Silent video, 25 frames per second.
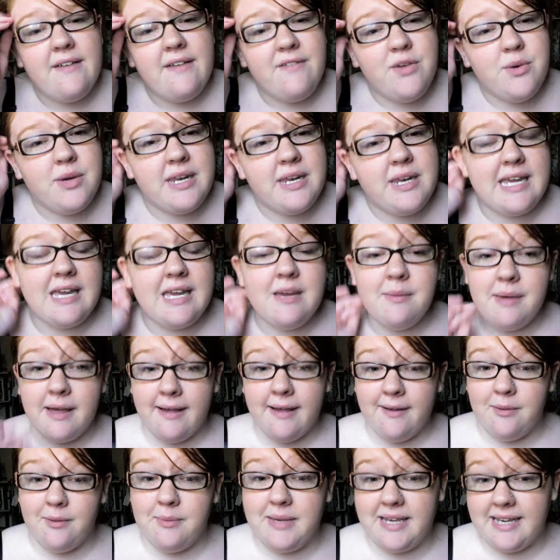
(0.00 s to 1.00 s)
if you could
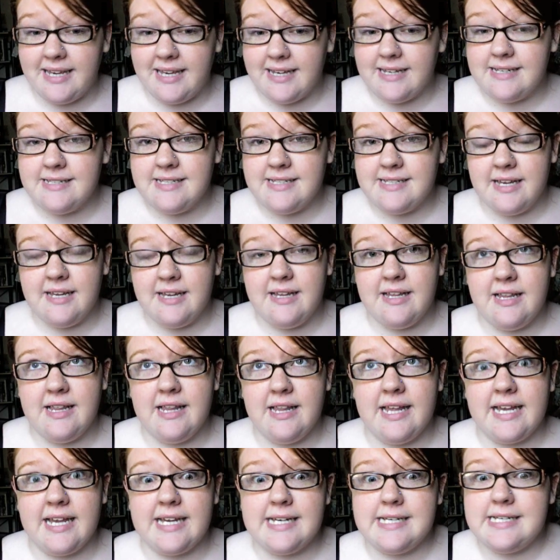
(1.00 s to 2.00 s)
email me,
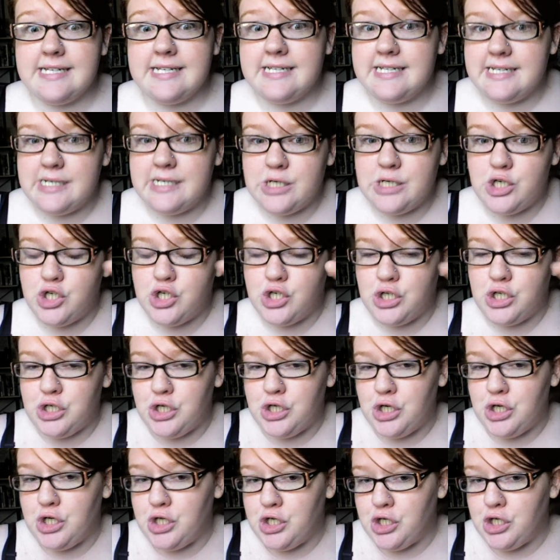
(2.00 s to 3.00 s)
like,
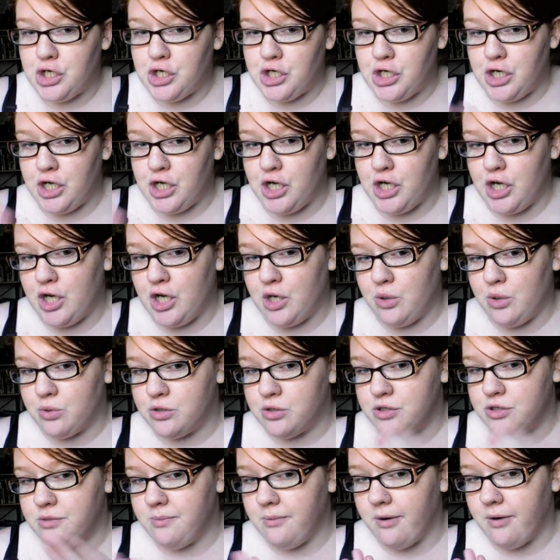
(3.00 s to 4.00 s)
today or
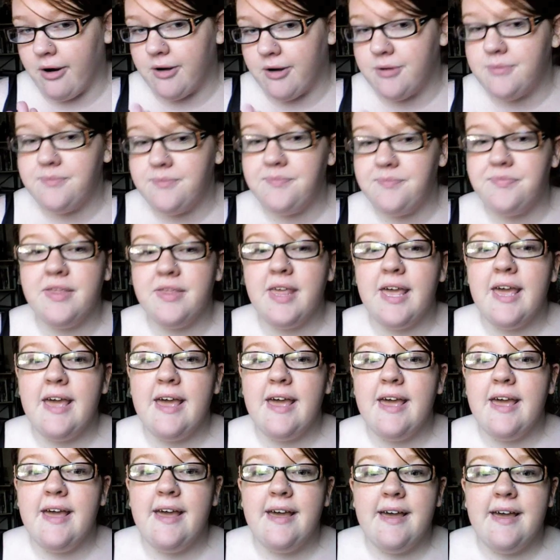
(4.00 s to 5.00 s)
tomorrow,
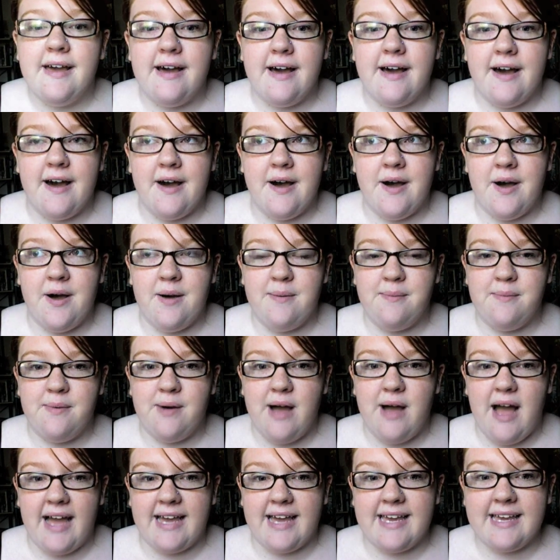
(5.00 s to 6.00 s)
I
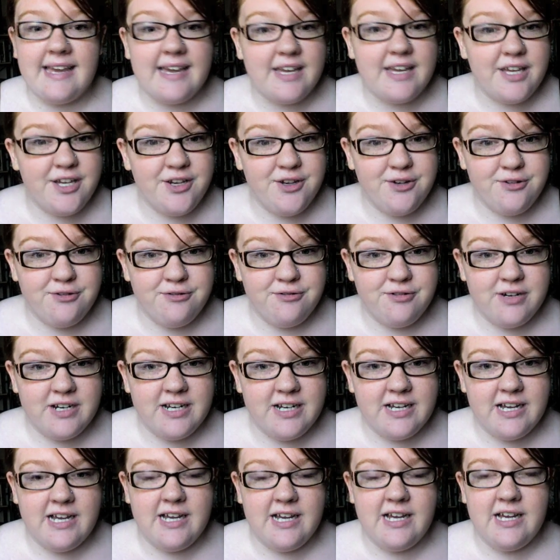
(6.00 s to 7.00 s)
can get you
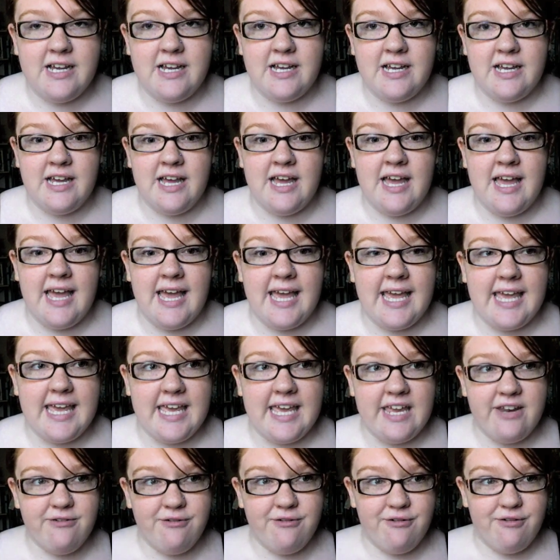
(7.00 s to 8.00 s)

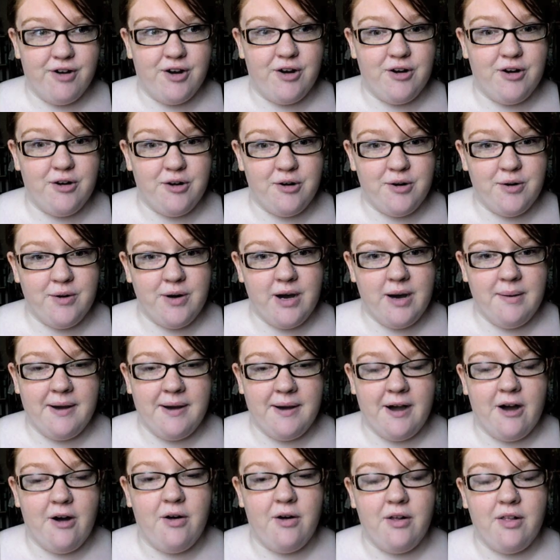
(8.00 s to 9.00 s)
info
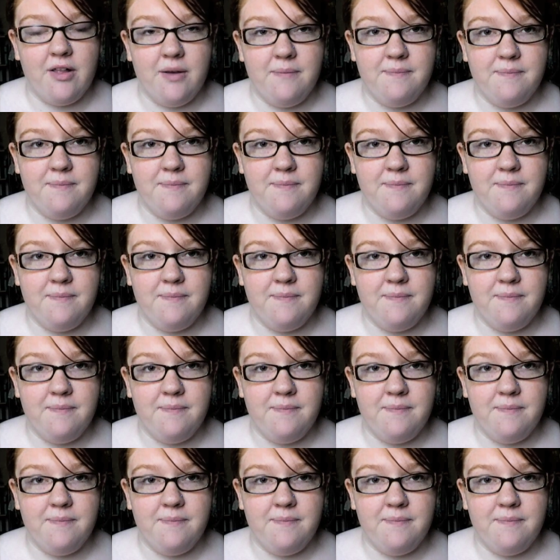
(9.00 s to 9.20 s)
about